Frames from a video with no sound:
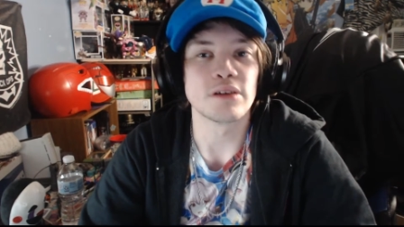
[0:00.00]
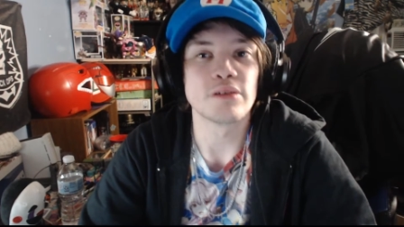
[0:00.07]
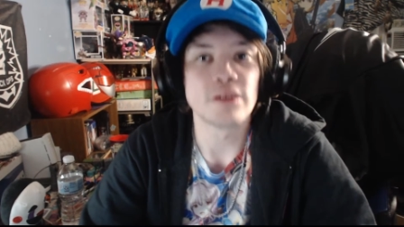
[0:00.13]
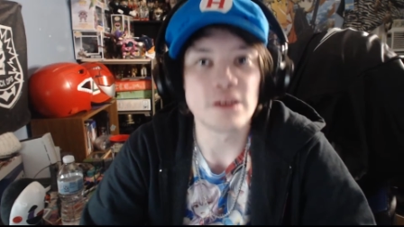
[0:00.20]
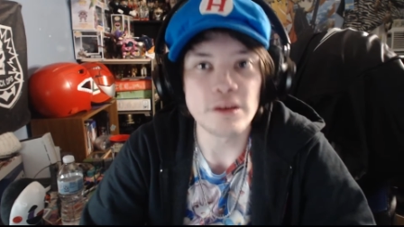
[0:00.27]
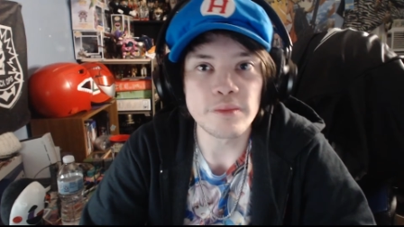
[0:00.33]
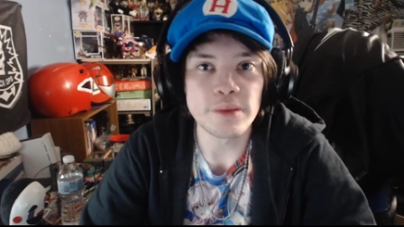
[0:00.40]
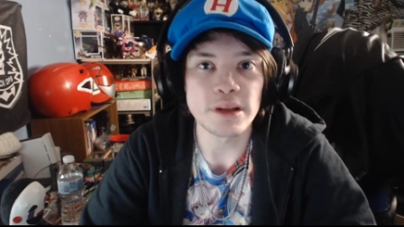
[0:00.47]

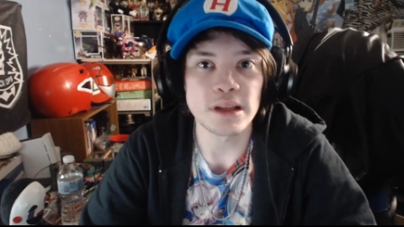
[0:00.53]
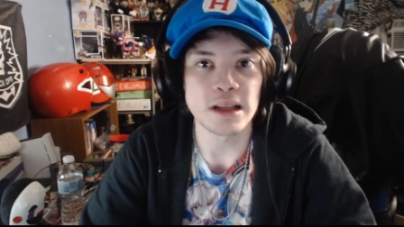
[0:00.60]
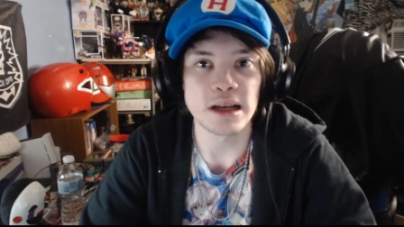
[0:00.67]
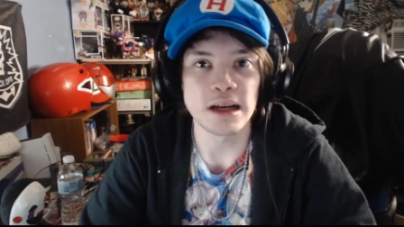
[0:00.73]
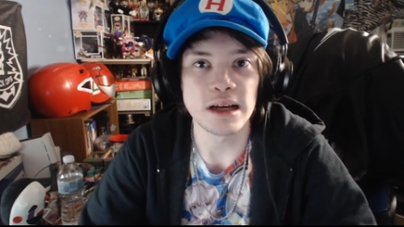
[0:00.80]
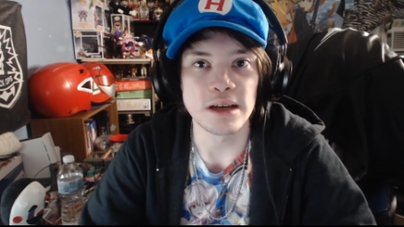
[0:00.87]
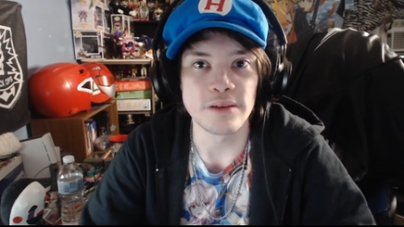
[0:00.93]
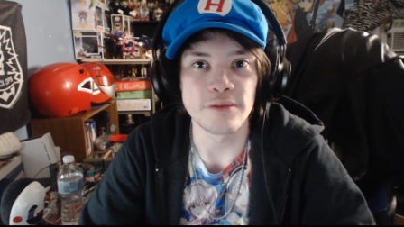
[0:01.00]
already been
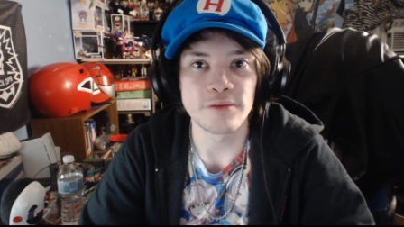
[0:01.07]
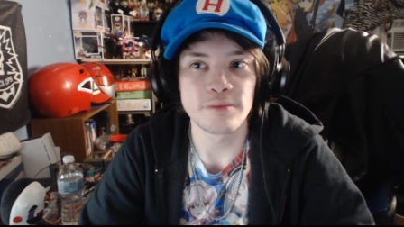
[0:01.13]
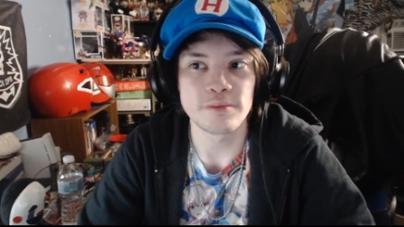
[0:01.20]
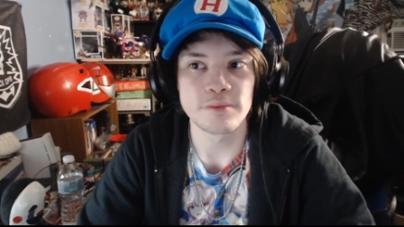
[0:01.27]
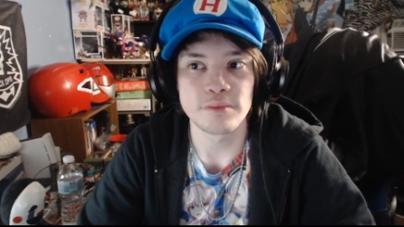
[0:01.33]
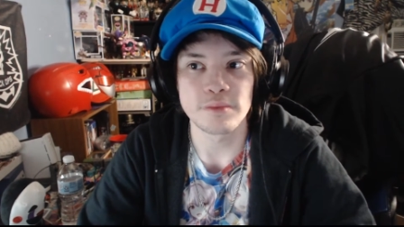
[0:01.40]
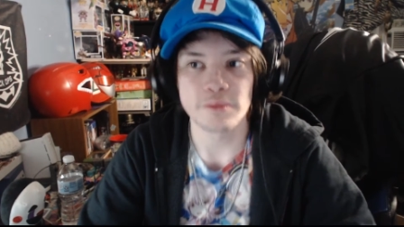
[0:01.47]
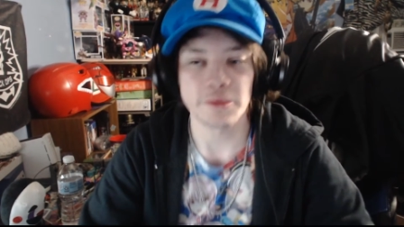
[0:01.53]
live.
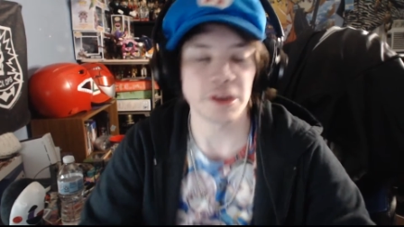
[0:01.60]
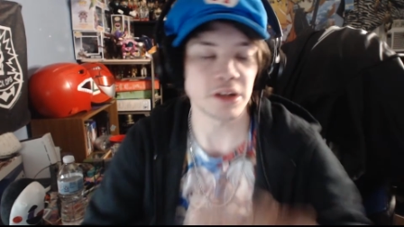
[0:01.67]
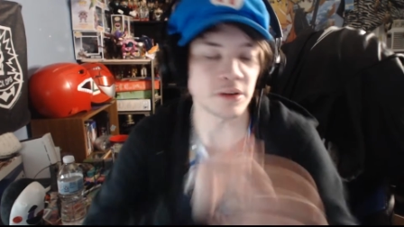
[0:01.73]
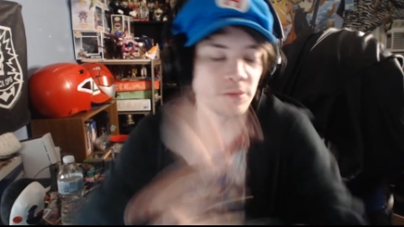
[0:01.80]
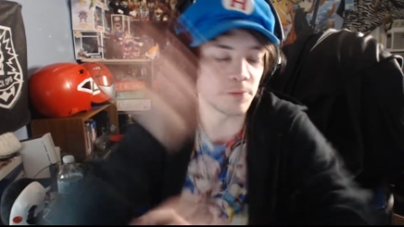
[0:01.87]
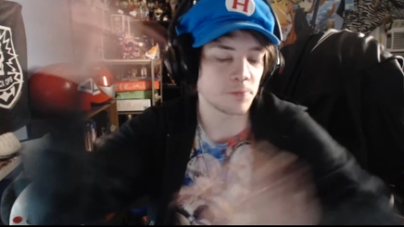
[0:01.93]
Little